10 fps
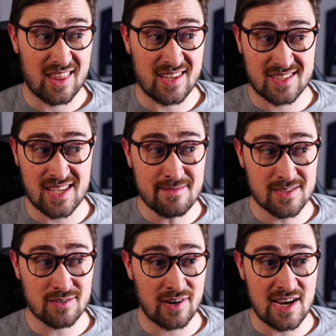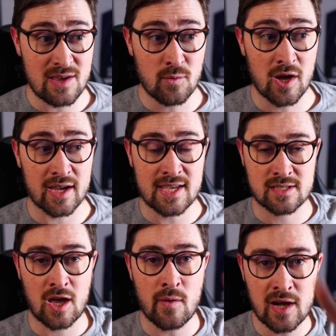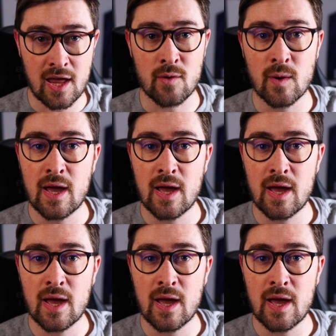It seems to really work. It's going low,